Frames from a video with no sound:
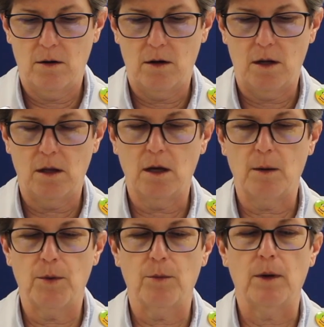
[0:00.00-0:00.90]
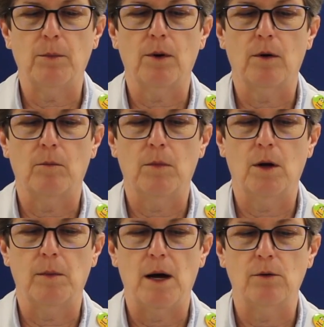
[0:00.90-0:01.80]
And I think I burnt my
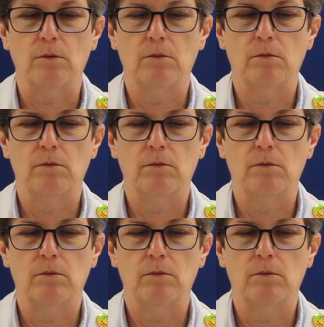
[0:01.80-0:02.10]
bulb out.